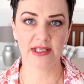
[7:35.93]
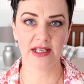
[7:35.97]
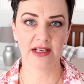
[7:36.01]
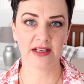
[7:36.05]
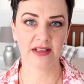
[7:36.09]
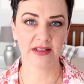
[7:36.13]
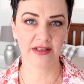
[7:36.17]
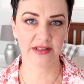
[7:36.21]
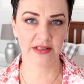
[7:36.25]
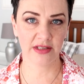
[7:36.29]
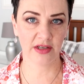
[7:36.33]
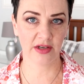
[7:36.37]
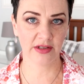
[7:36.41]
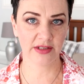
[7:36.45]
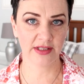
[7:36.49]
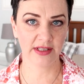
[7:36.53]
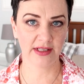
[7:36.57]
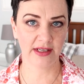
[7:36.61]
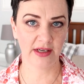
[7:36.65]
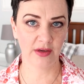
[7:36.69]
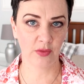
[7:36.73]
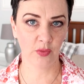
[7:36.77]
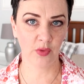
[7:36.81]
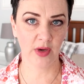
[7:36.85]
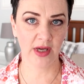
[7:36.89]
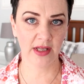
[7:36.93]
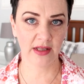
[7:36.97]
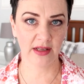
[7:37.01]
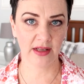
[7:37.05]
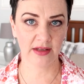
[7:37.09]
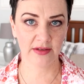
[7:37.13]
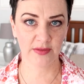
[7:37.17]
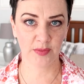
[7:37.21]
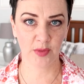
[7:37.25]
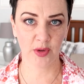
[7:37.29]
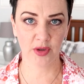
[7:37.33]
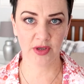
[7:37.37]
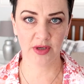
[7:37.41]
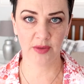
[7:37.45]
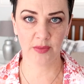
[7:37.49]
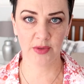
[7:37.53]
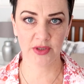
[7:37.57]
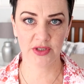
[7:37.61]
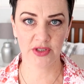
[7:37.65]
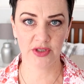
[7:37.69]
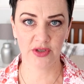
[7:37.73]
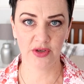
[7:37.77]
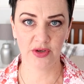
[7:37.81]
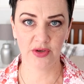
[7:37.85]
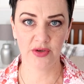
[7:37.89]
that it slotted in well as book number
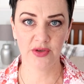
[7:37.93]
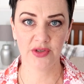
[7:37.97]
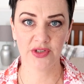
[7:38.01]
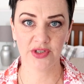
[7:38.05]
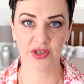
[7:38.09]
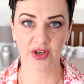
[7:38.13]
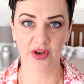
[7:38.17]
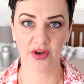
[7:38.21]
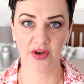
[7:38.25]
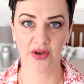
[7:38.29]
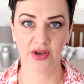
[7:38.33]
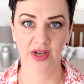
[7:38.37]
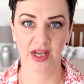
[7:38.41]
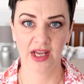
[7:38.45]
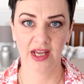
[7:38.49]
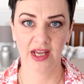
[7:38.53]
two. So